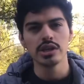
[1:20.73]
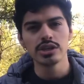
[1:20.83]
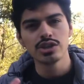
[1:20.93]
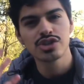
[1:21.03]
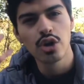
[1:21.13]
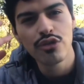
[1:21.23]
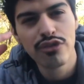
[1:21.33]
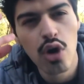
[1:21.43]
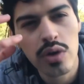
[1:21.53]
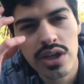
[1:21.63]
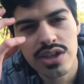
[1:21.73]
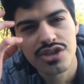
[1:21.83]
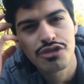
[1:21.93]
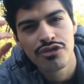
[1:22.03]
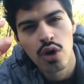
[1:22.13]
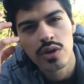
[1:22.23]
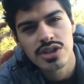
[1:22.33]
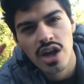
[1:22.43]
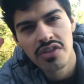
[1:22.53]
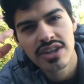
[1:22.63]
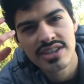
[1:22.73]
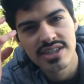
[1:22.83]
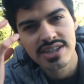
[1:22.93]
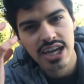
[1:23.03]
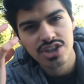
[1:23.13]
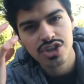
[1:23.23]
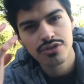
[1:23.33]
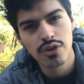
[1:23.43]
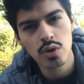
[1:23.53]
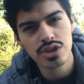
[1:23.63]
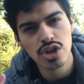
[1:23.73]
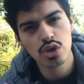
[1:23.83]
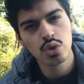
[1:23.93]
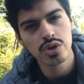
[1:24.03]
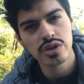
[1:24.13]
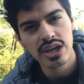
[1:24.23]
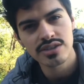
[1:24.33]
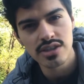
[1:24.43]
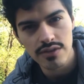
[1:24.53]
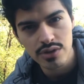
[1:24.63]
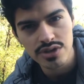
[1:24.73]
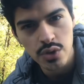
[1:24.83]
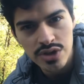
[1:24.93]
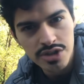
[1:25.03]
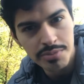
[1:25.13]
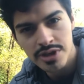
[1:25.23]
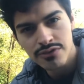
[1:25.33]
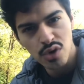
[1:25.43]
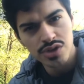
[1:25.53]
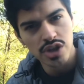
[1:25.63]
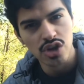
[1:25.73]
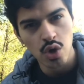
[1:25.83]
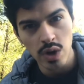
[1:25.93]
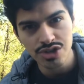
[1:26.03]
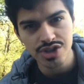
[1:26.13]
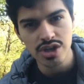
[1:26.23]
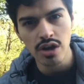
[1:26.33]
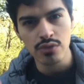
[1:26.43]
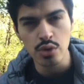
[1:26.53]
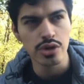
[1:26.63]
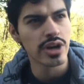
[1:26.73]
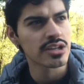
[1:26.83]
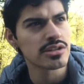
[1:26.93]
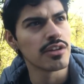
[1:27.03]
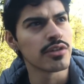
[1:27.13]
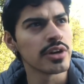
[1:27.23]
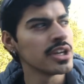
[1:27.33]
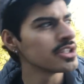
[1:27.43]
So focus, focus on this intention, focus on who your next lover is going to be, focus on the question of who your next lover is.